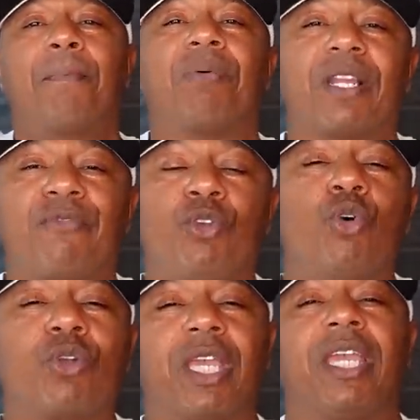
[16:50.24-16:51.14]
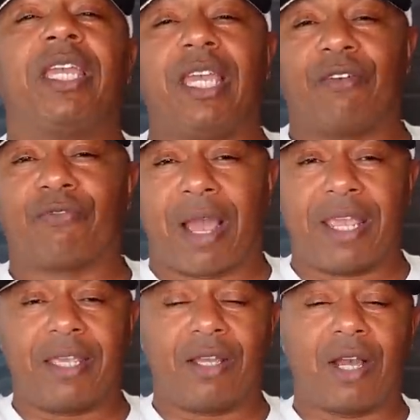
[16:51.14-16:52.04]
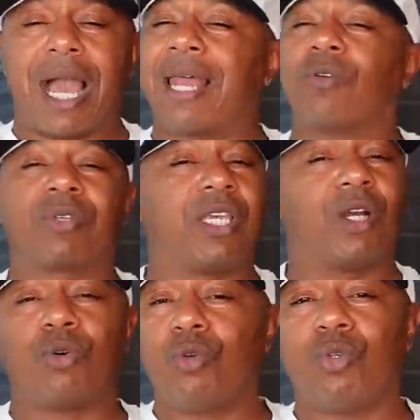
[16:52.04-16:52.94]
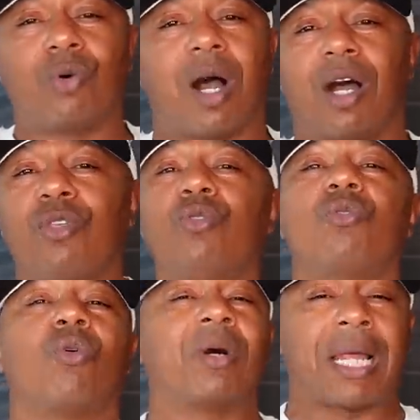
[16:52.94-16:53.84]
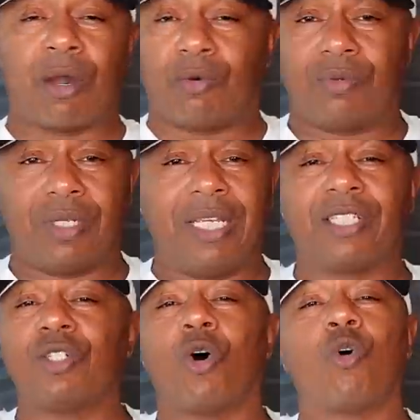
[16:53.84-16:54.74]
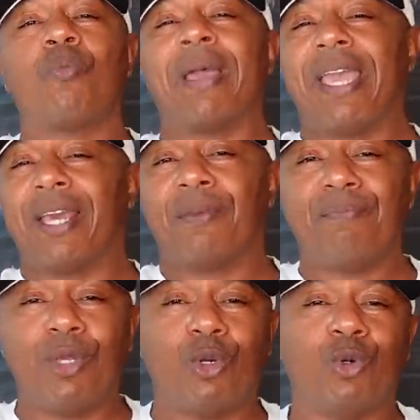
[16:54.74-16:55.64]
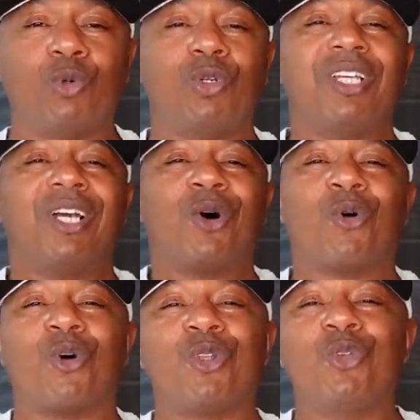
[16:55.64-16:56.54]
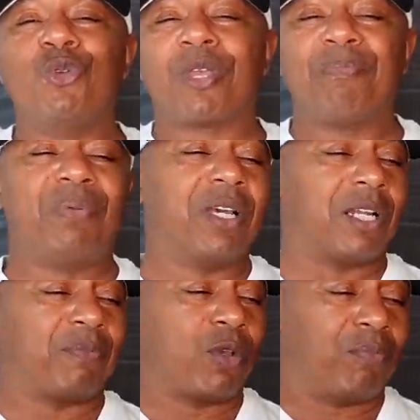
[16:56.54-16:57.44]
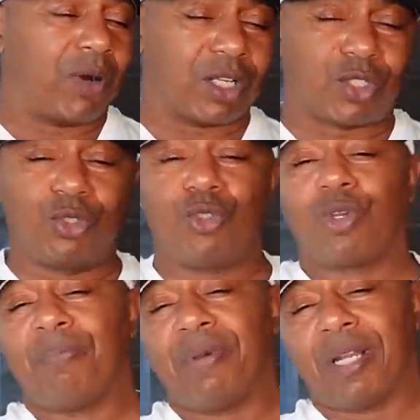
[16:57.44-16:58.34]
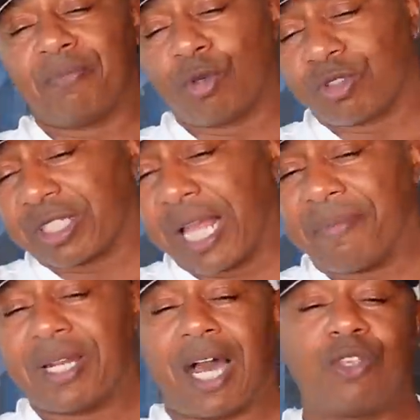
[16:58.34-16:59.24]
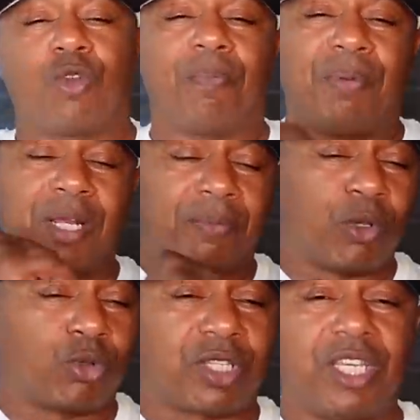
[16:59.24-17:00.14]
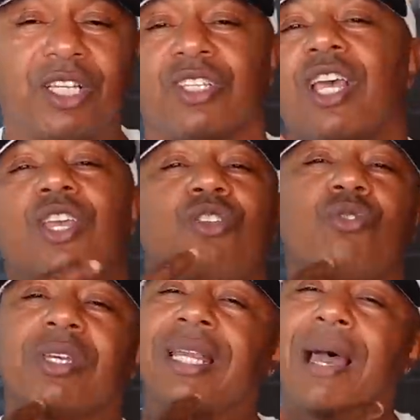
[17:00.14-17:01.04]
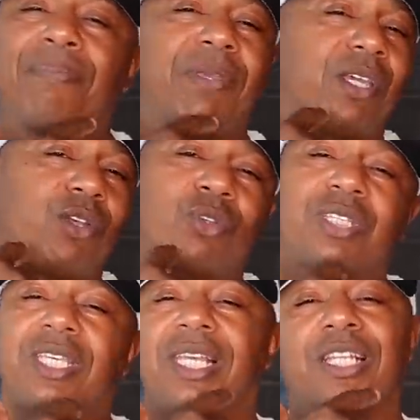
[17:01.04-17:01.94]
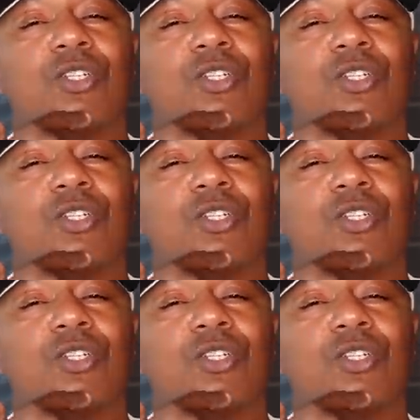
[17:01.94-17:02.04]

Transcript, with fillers: But if you get hit right, I don't care who you are, you going out. Is no man immune or you can build up your muscles, you can build up your stamina, you can build up your skills. You cannot build your chin.